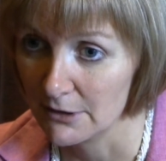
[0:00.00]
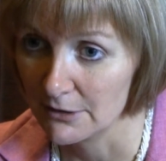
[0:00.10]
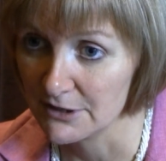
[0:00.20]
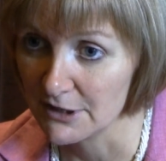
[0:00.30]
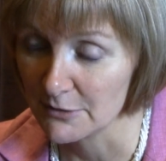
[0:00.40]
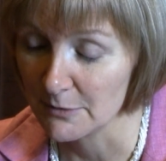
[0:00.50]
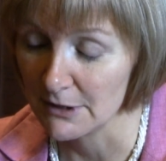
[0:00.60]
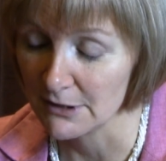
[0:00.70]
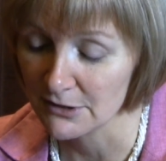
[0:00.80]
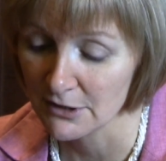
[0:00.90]
takes
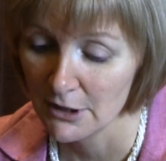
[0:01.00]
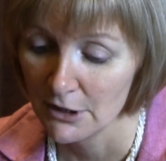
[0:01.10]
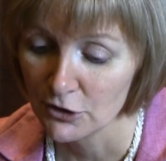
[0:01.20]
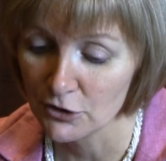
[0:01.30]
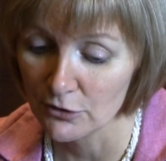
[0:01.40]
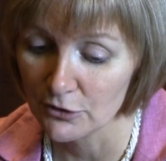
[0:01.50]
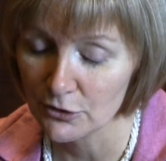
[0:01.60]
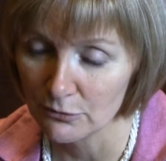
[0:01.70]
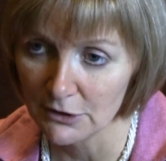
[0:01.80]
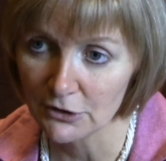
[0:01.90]
place. So there's
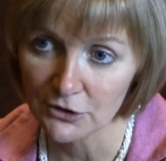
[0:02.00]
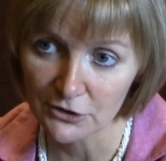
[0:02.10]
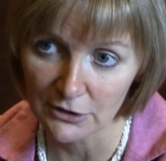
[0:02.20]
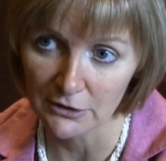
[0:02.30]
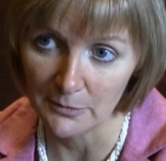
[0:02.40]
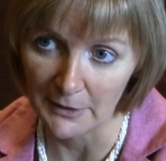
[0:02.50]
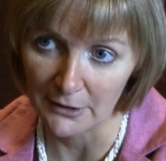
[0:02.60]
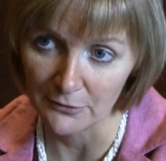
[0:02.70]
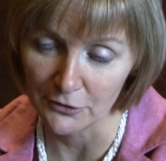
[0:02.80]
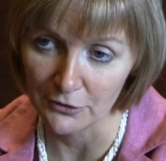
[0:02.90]
a real concern
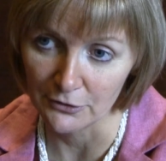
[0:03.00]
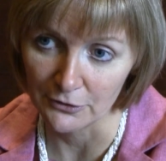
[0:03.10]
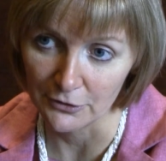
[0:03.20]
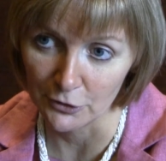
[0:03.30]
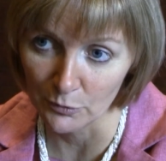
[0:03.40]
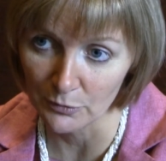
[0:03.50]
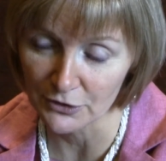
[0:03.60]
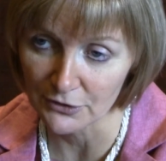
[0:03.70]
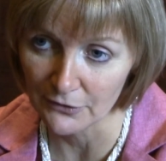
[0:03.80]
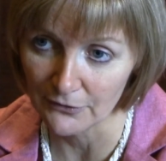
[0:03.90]
about the
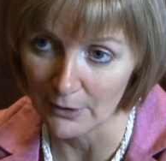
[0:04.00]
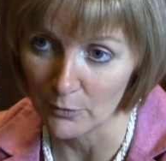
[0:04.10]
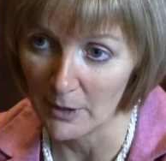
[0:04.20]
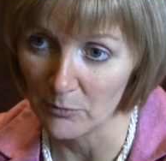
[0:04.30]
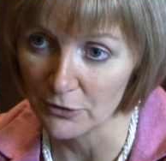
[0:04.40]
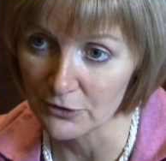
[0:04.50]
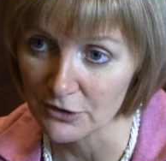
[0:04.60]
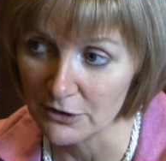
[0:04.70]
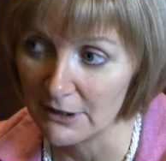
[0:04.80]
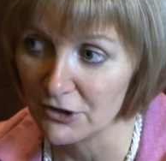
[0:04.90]
numbers of our members
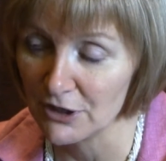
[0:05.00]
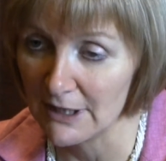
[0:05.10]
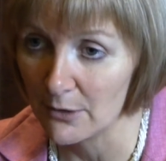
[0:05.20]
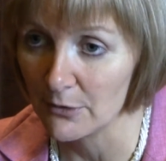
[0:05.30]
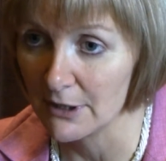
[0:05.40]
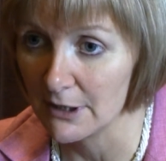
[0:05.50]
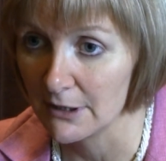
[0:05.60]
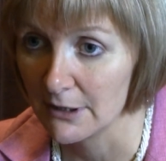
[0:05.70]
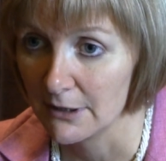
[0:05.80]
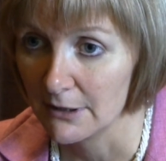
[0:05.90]
that are actually out there
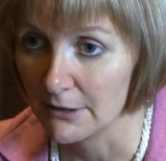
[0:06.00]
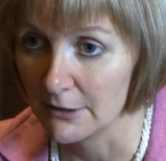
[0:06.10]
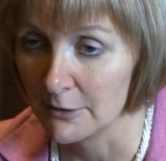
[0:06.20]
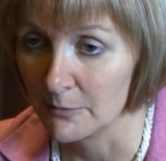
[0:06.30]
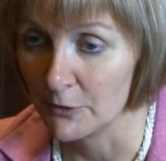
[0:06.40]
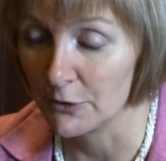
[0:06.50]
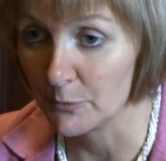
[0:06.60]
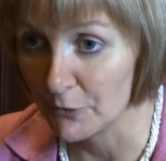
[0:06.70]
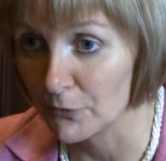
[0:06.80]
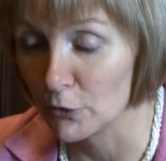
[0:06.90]

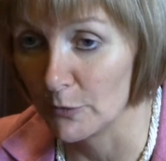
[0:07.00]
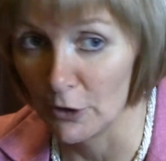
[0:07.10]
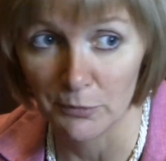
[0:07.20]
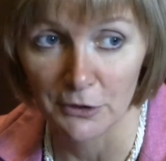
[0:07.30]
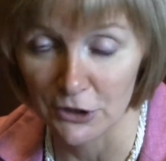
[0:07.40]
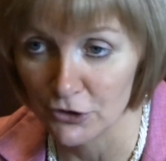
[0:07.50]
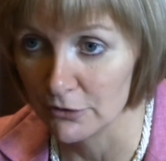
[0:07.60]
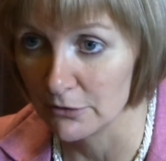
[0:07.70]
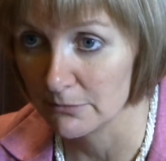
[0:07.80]
performing operational